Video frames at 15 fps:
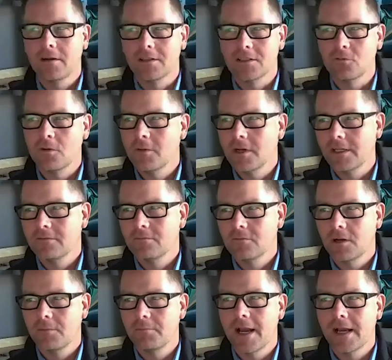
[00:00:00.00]
it, so we might
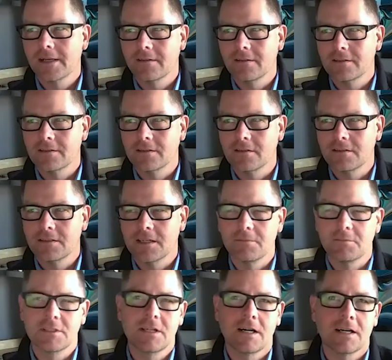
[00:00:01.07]
come back to this another
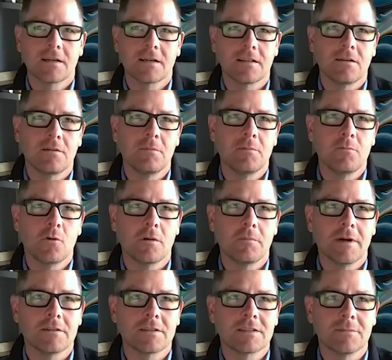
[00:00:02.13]
time to talk a little bit more
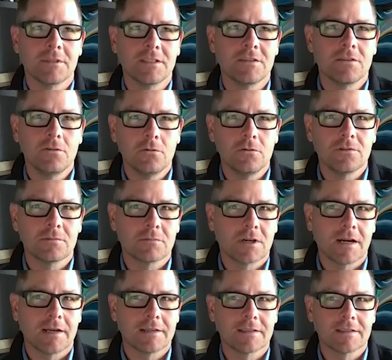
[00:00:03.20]
about some of these tools and
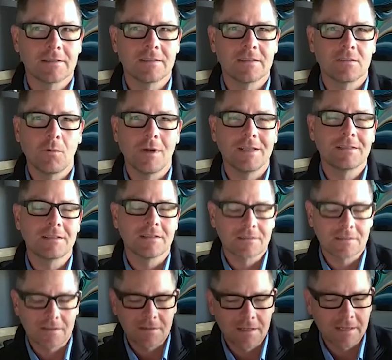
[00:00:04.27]
processes and ways to
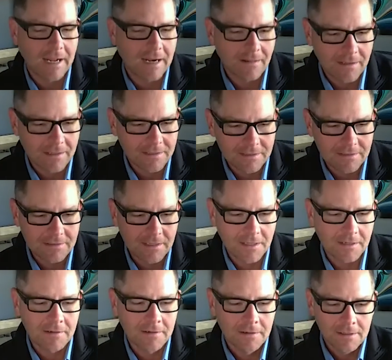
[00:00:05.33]
study and analyze this
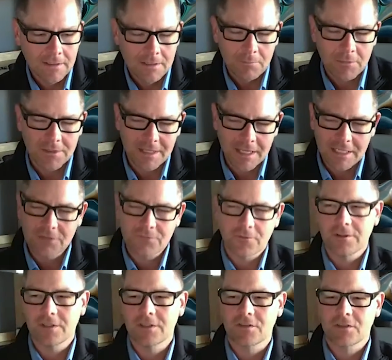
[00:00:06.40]
data. But thanks
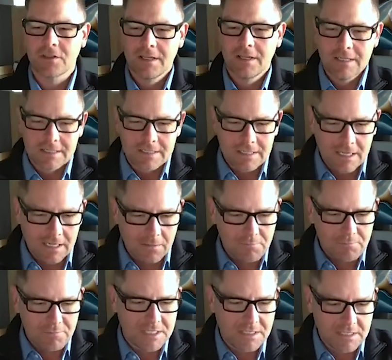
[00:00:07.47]
for this kind
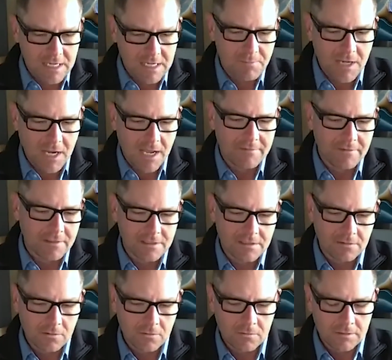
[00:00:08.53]
of deep dive
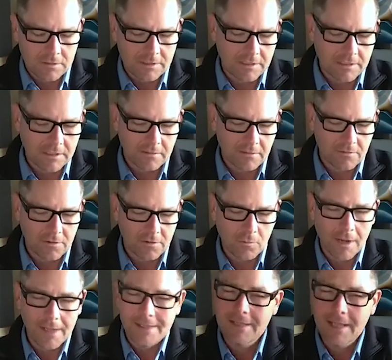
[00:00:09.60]
into the
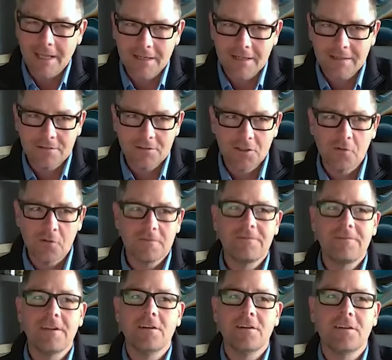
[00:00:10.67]
right data. Don't
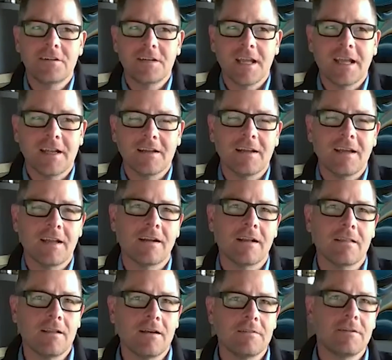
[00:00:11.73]
fear your data. And I
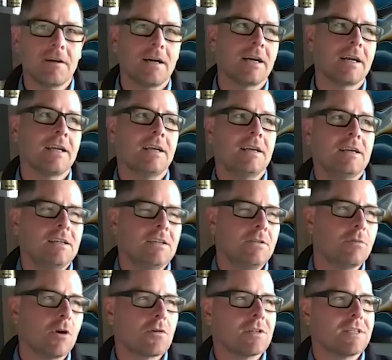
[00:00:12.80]
love how you
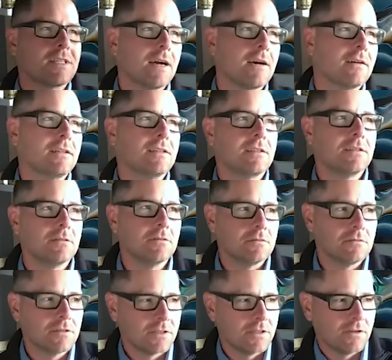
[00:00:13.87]
broke it down into,
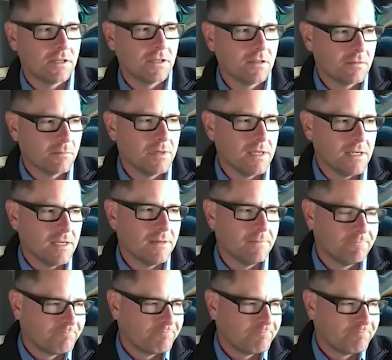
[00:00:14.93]
look, you can either be